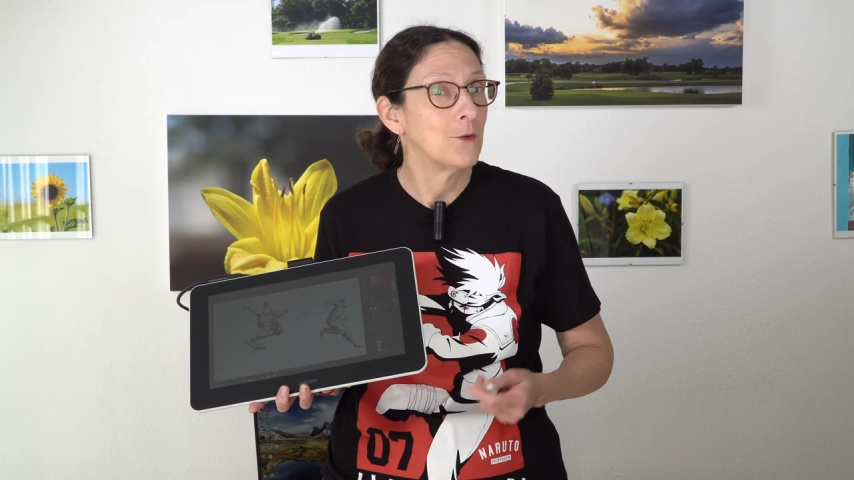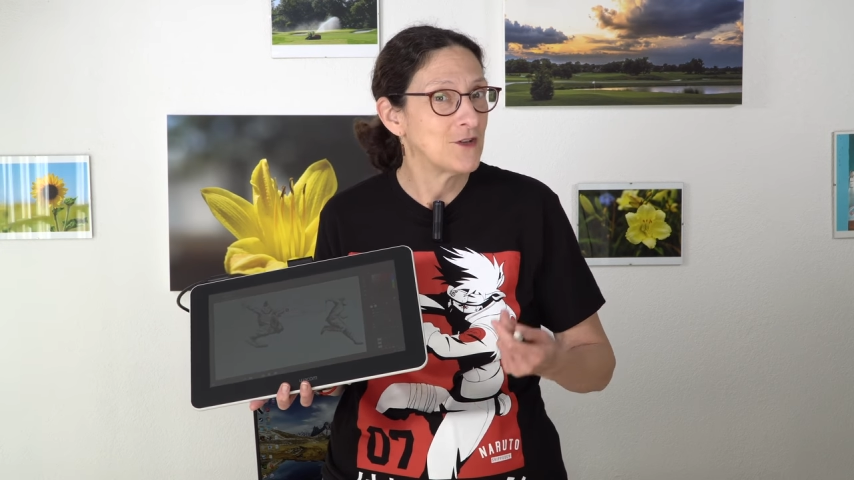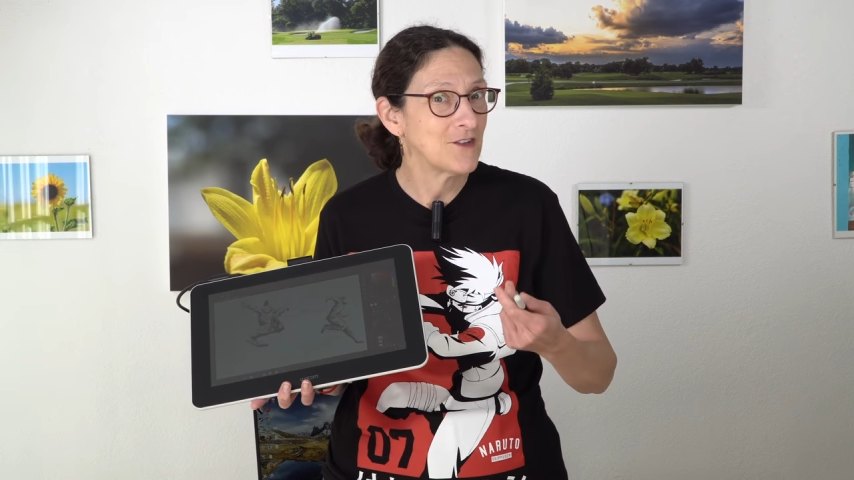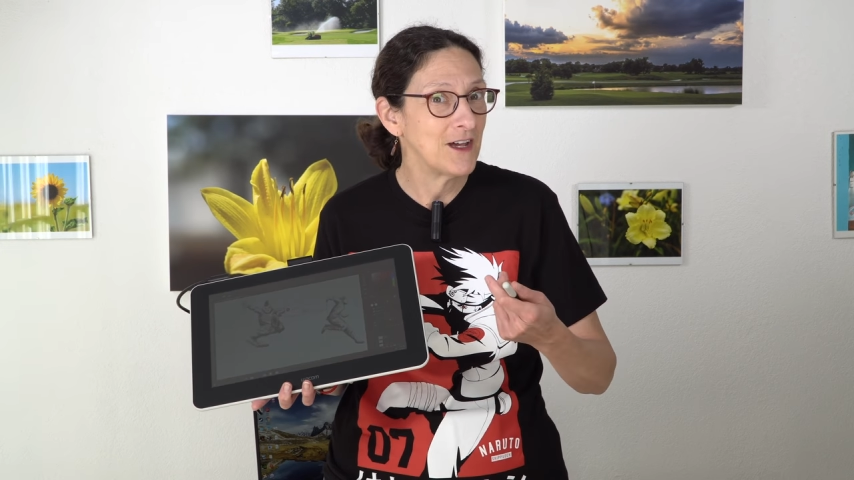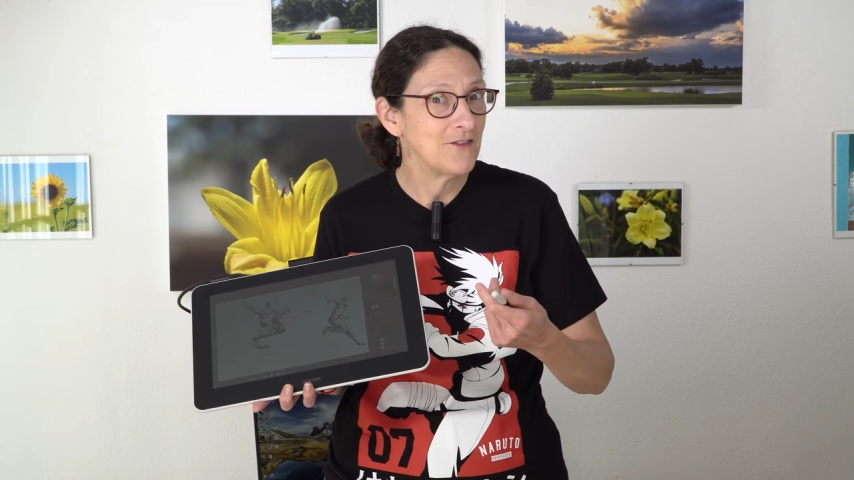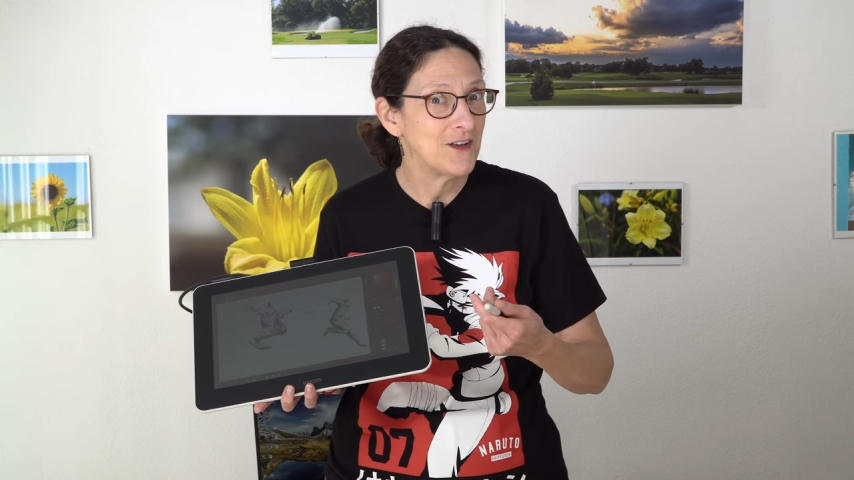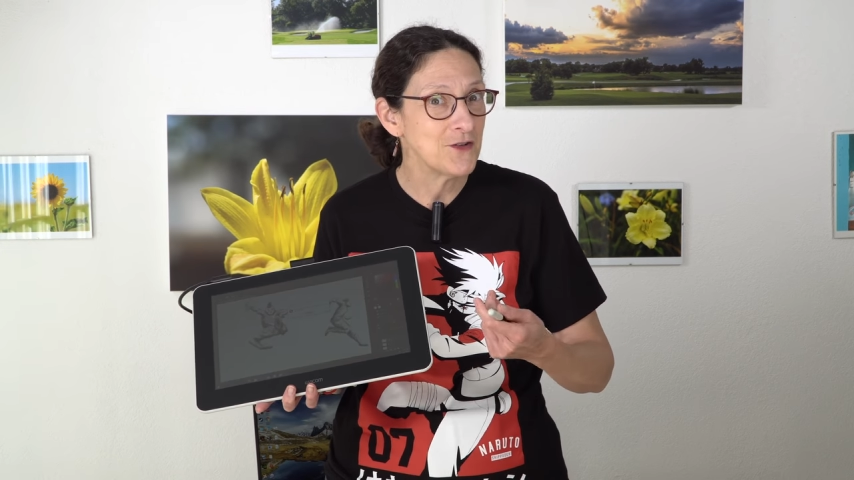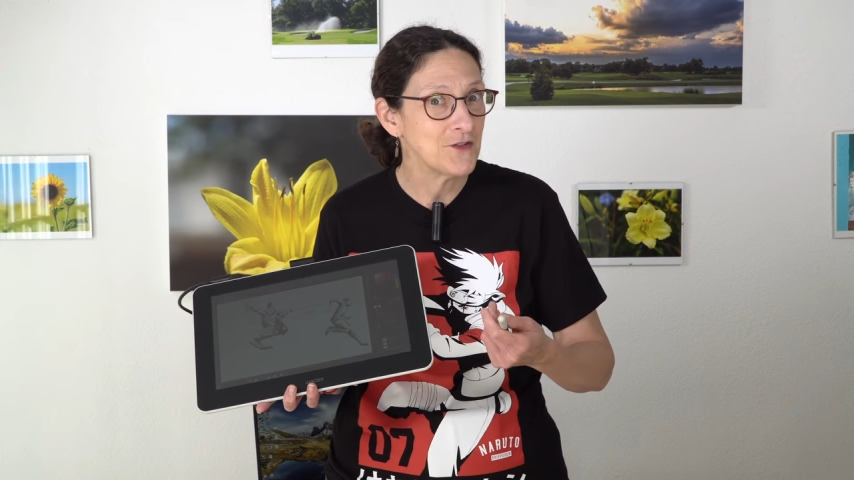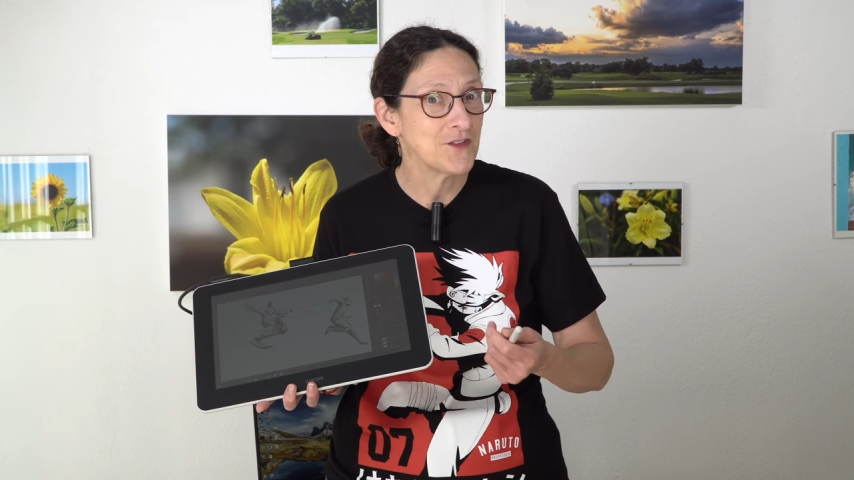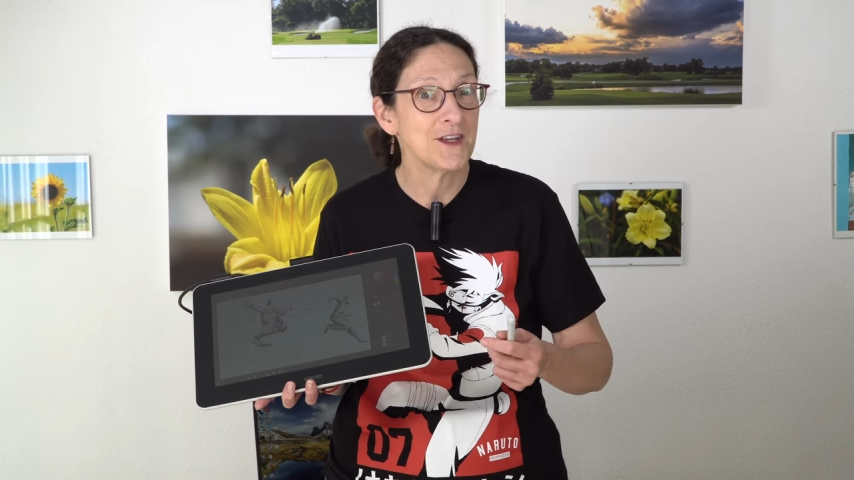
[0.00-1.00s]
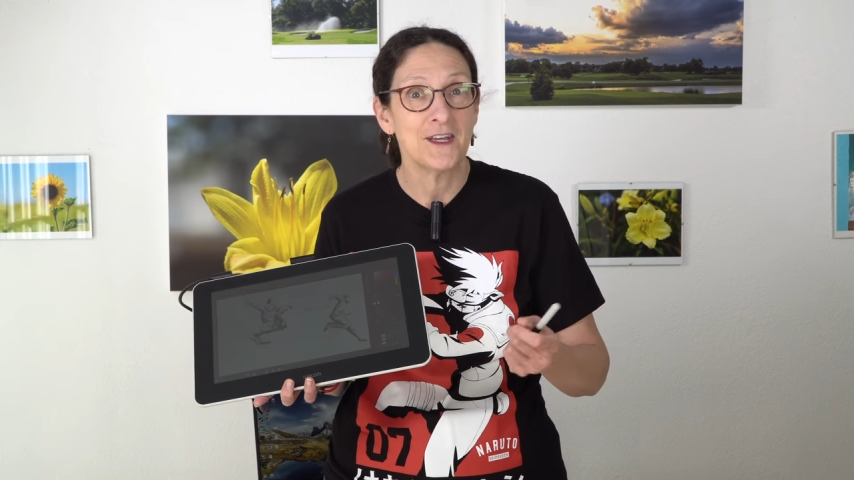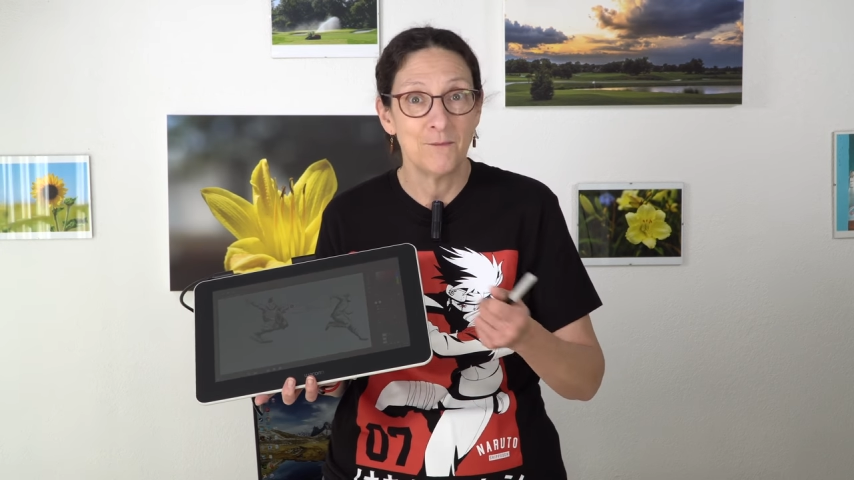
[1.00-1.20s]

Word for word: which is kind of interesting.